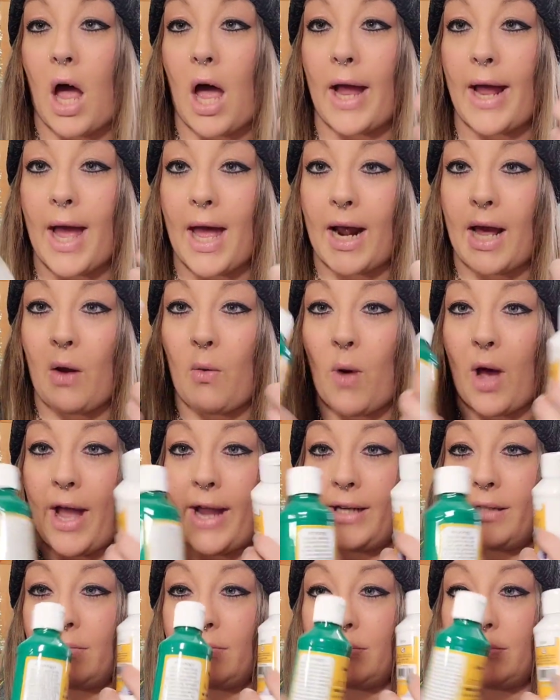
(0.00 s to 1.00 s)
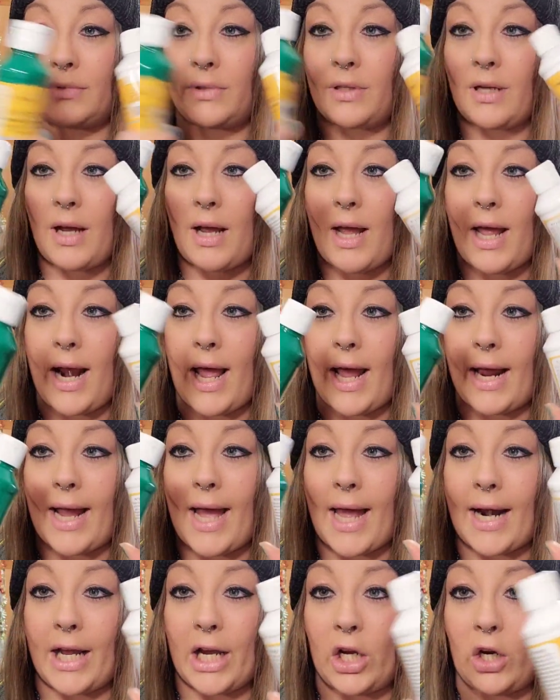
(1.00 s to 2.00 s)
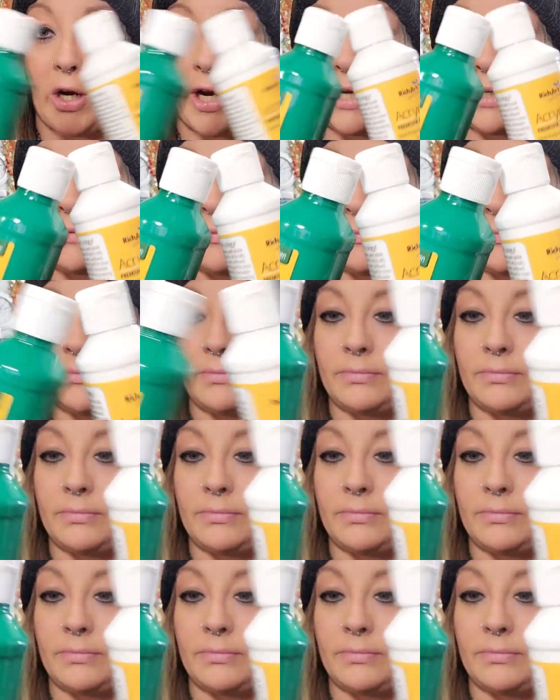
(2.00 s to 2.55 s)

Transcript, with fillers: I got a white, and I got a green.